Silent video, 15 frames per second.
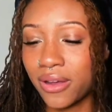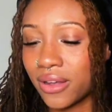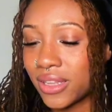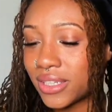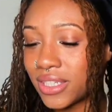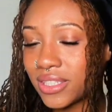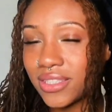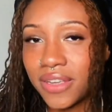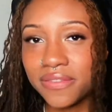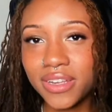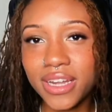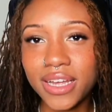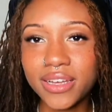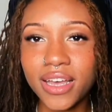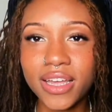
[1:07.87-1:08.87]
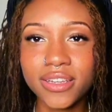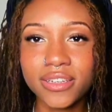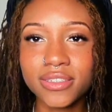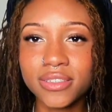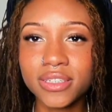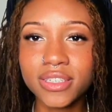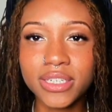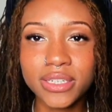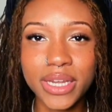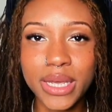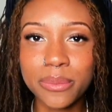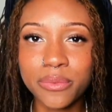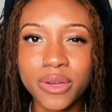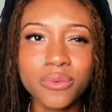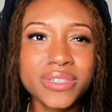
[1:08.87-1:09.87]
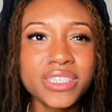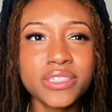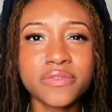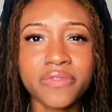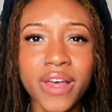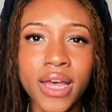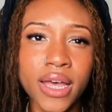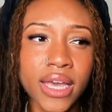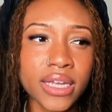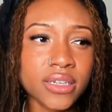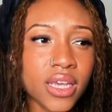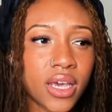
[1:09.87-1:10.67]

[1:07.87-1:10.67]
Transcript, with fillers: All of the stuff that I got, there's nothing name brand, which is fine.